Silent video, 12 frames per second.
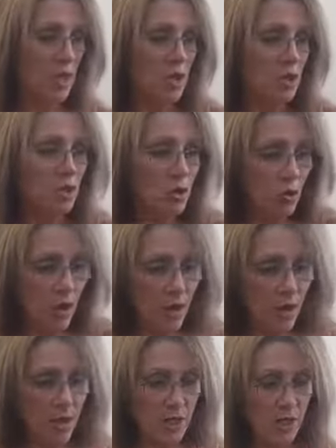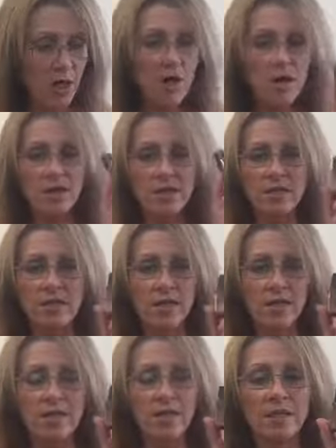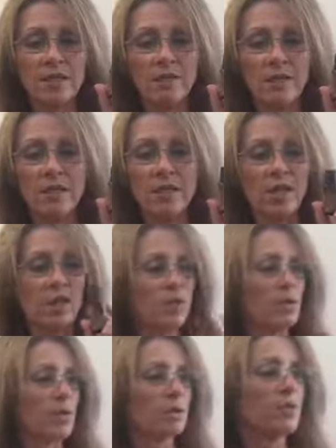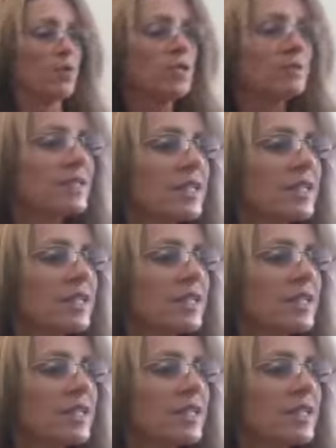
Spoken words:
So On Guard is something that you can put.